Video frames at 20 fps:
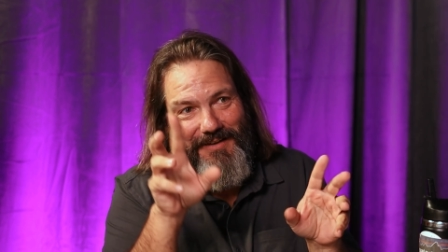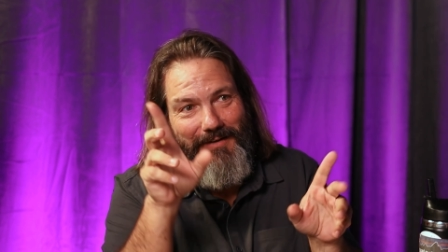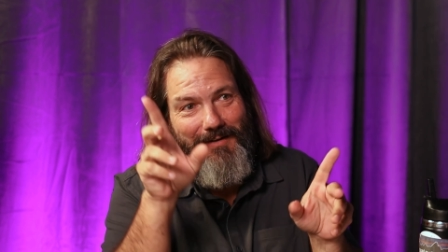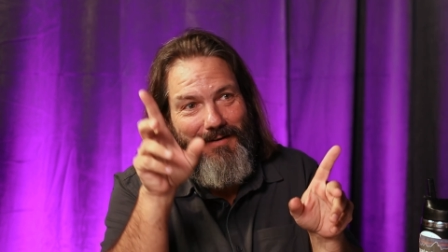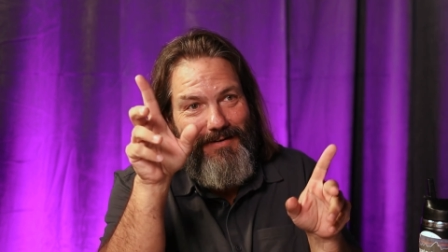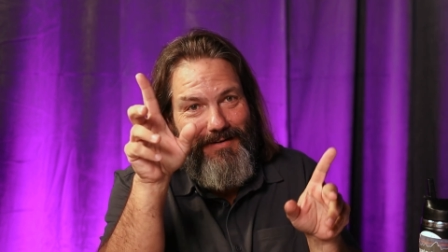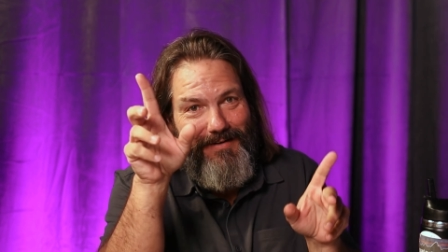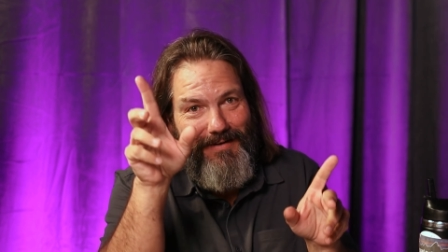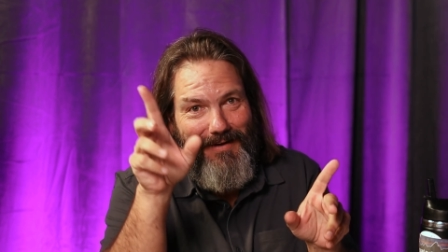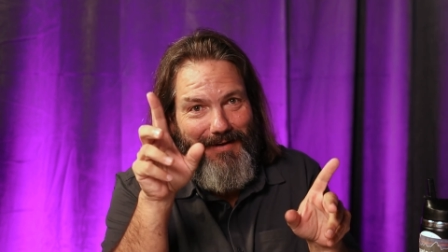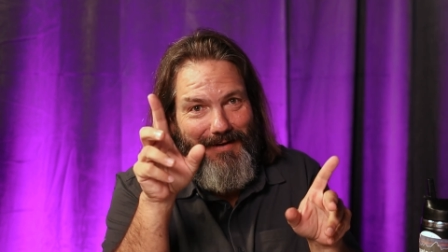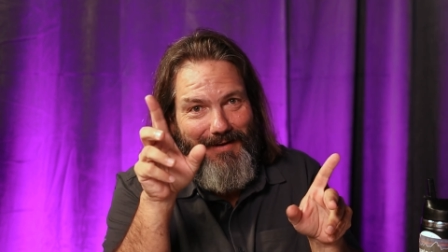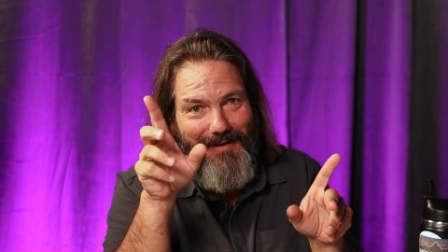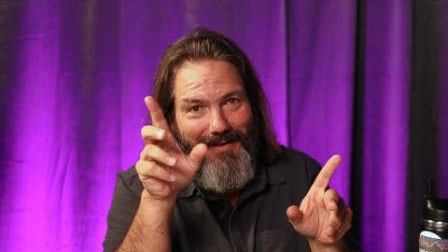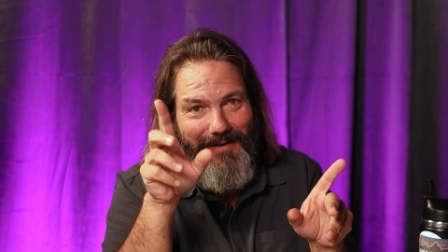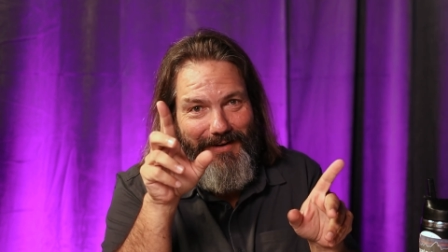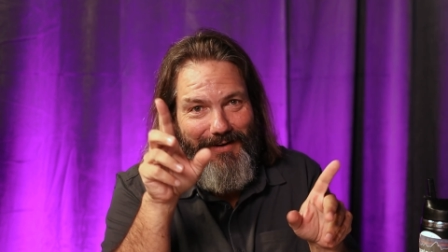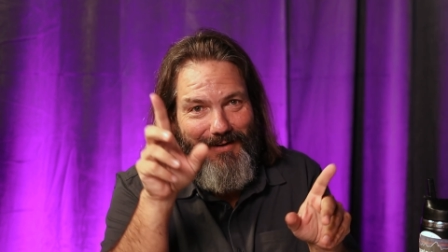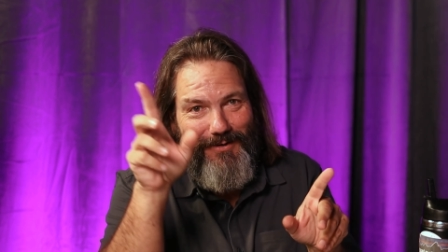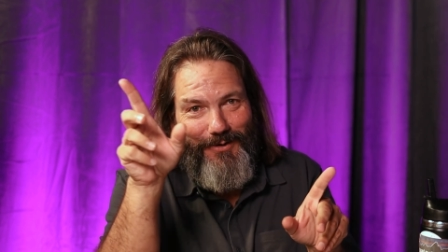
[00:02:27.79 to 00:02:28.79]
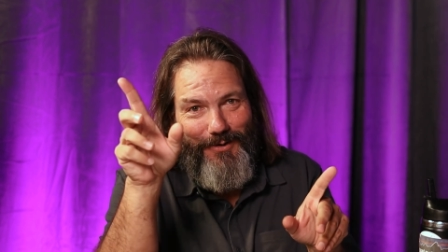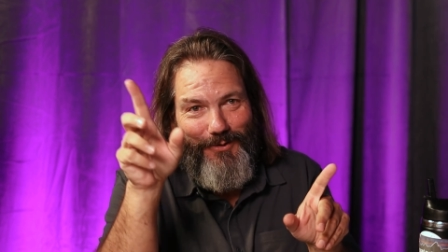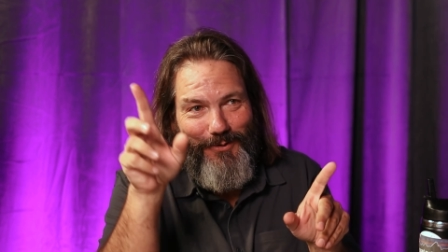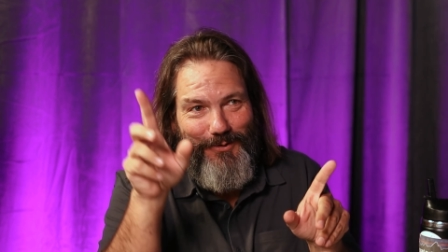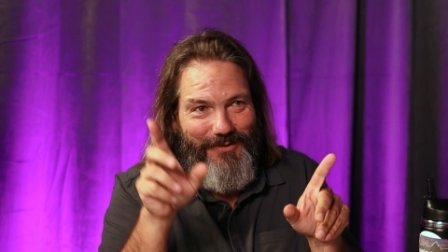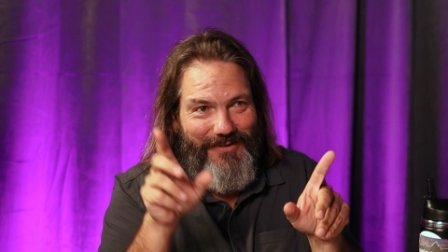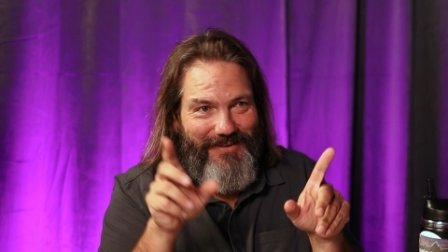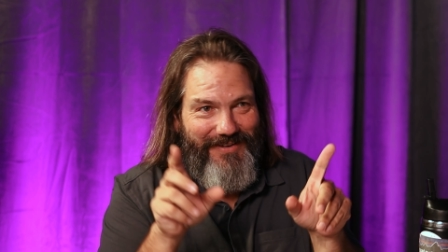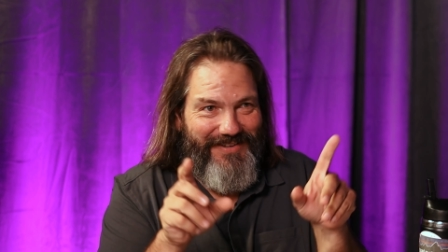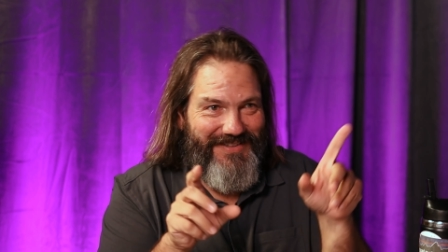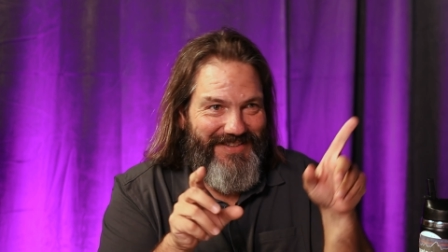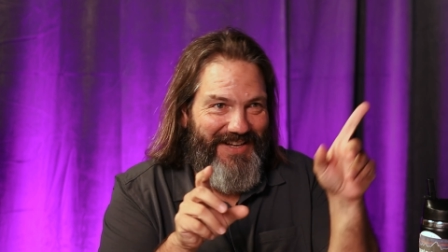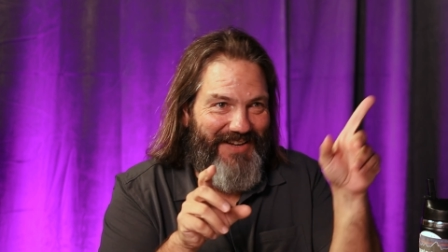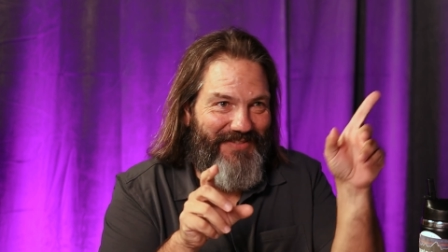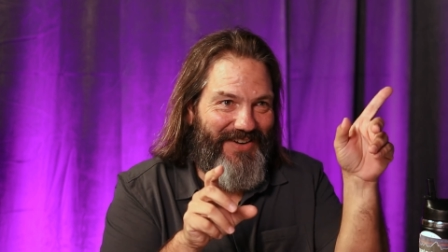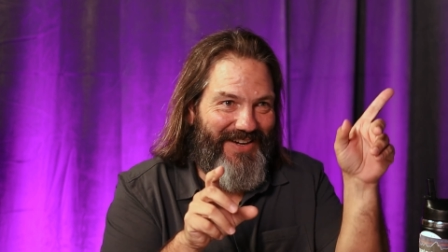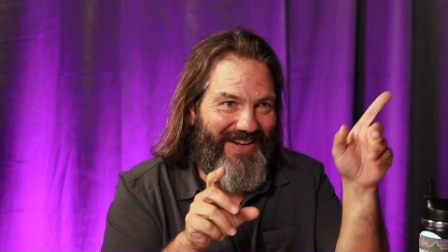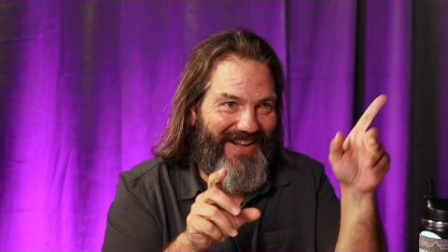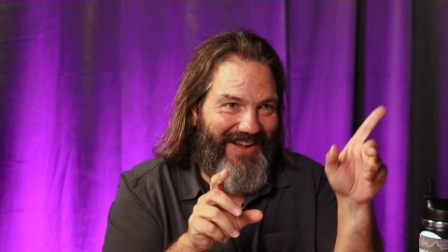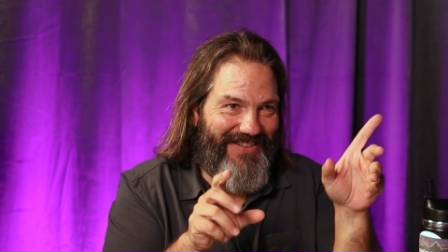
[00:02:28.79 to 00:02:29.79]
hello, eh, hello. hello, is
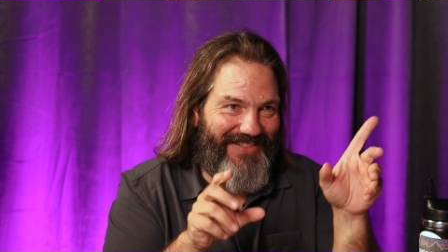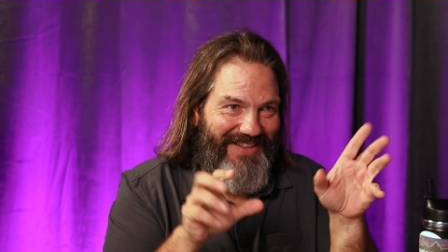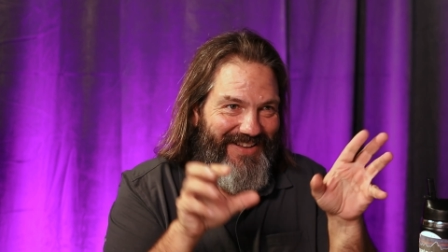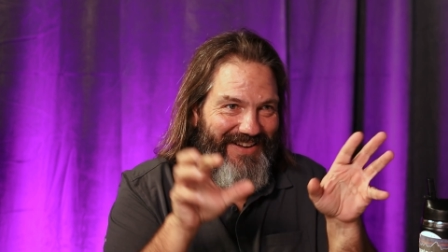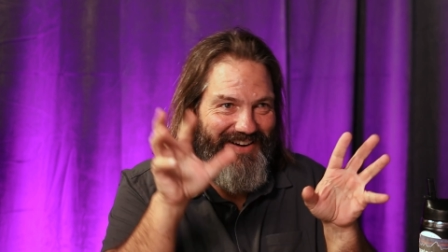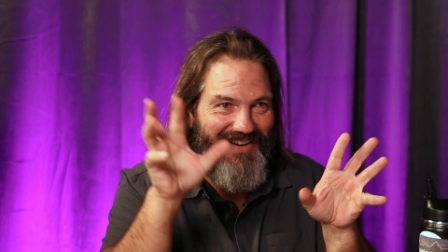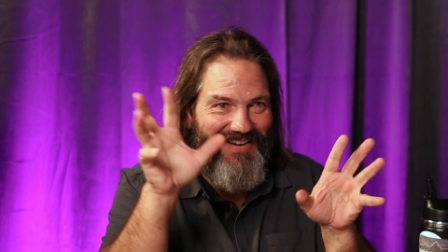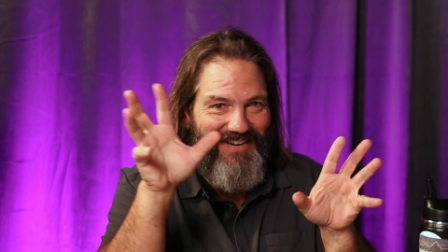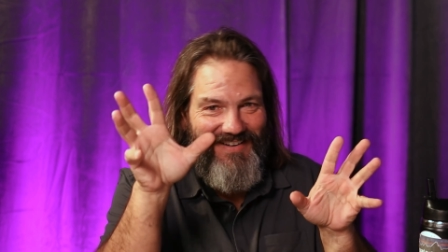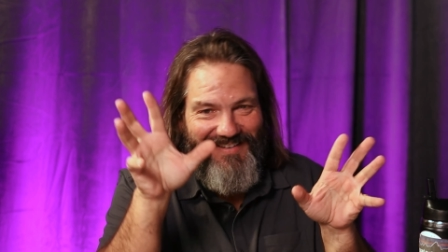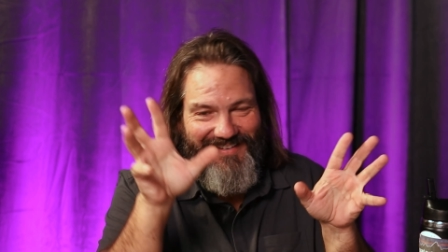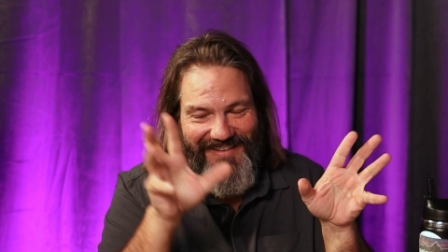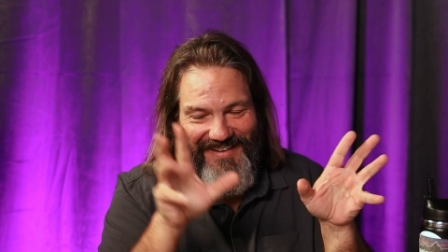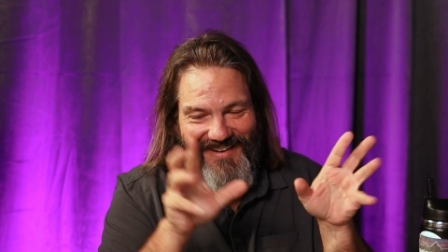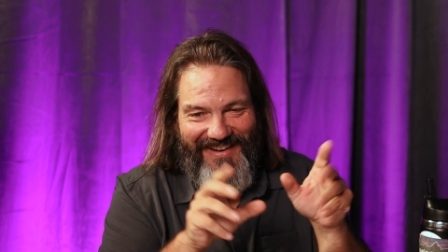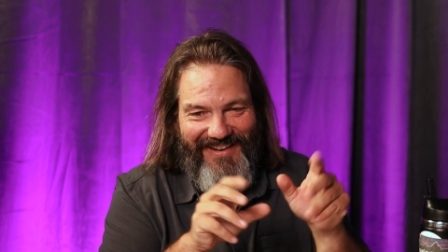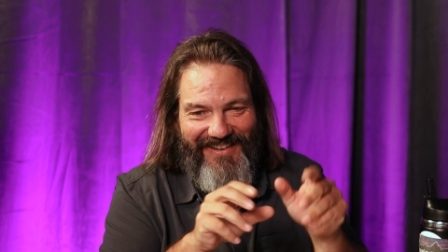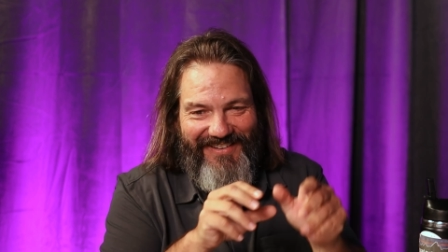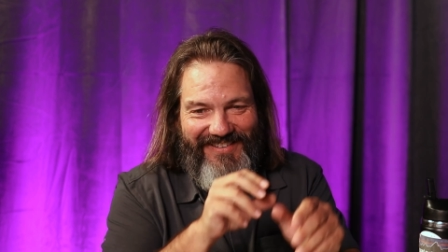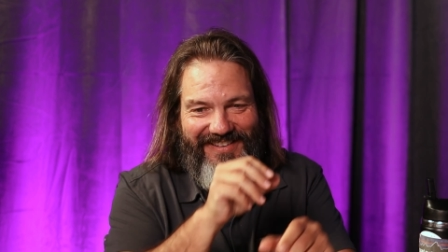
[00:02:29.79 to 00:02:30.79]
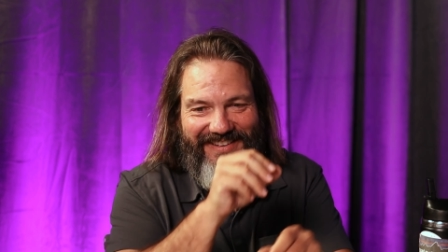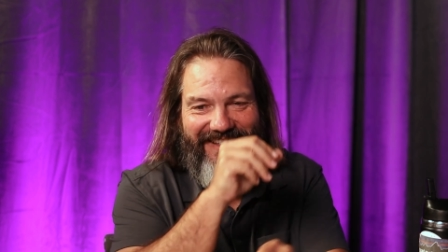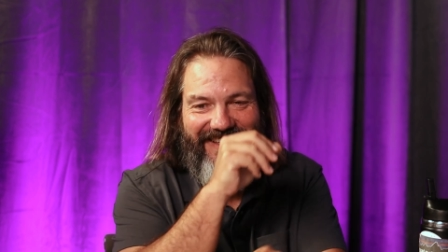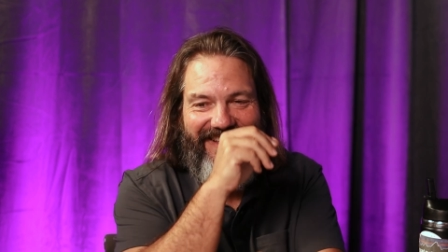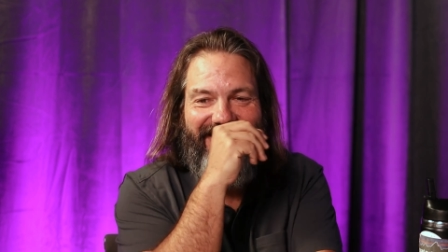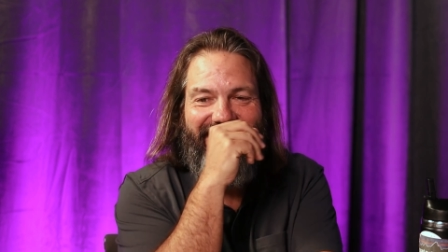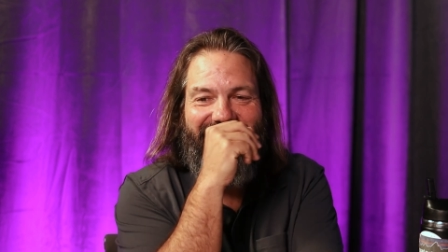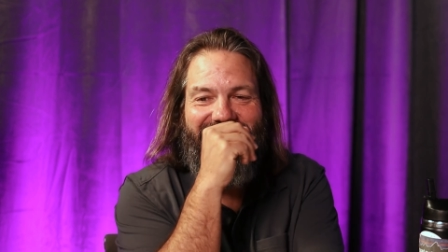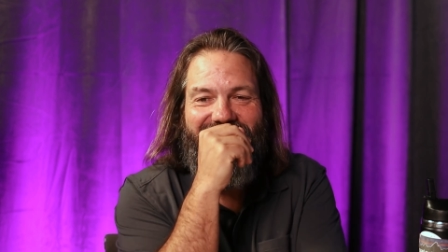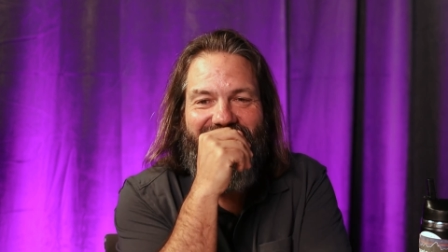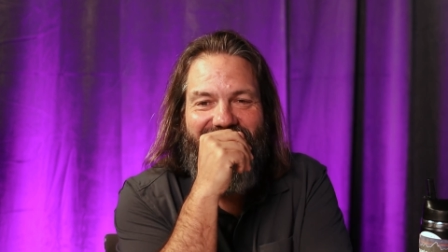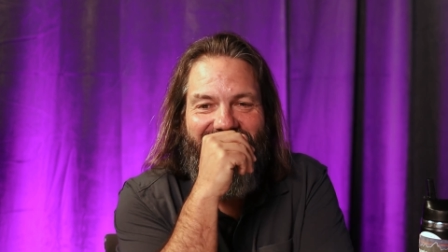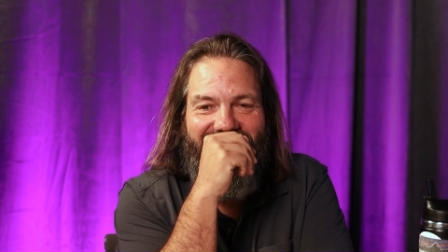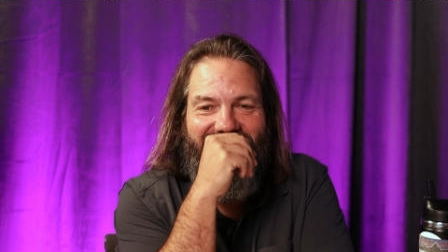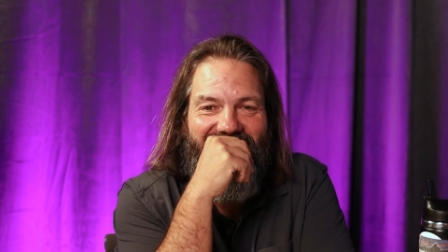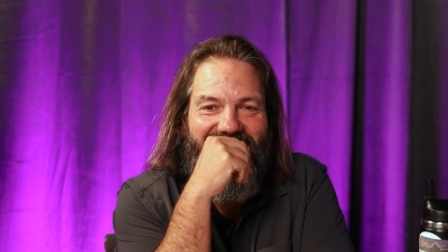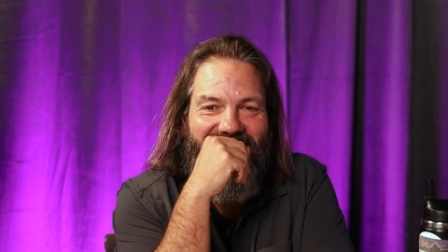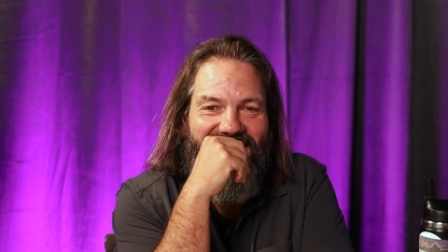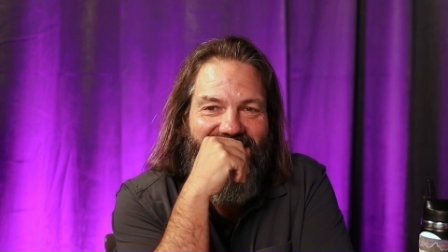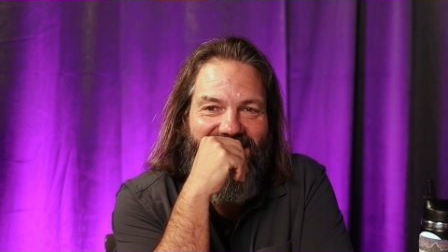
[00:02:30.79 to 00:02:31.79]
anybody out there? You know,
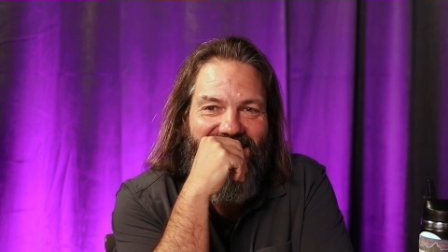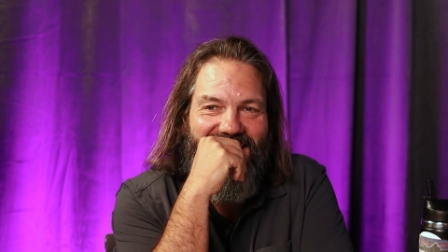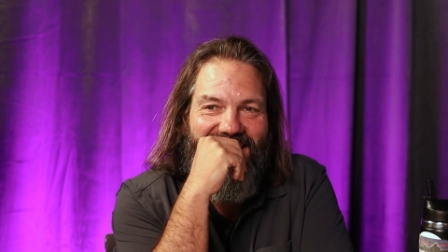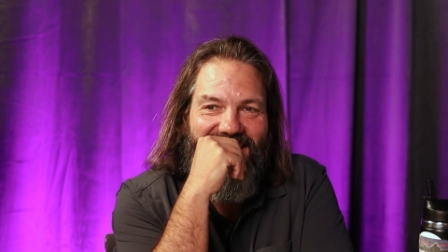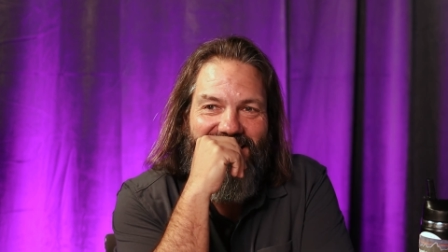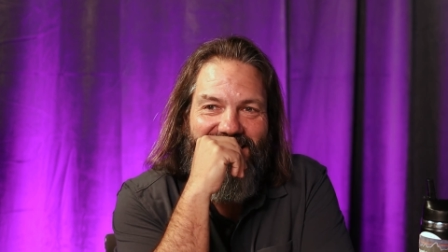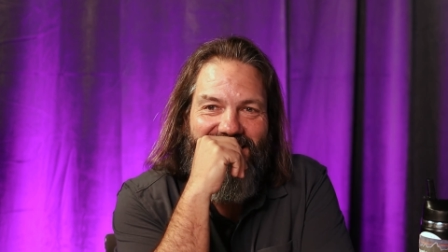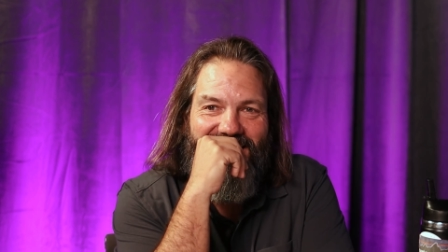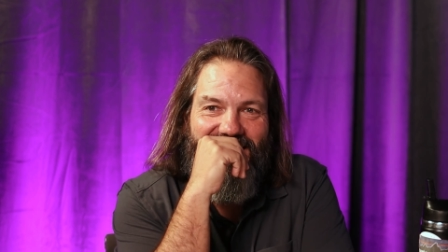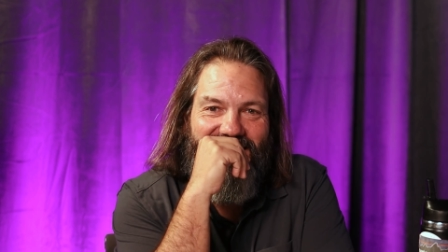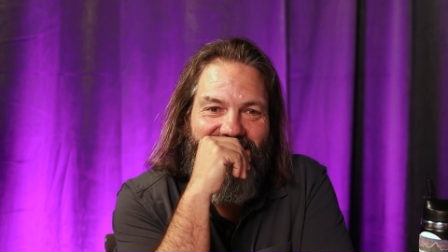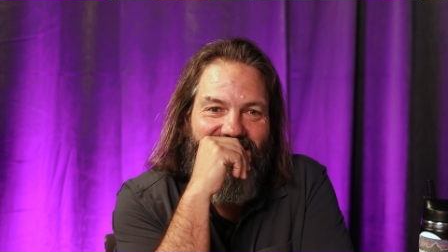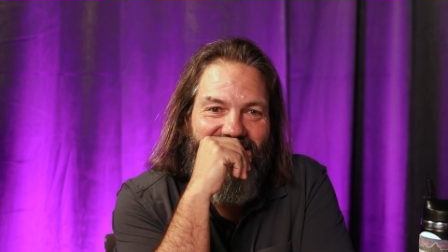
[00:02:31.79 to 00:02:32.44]
yeah. and uh,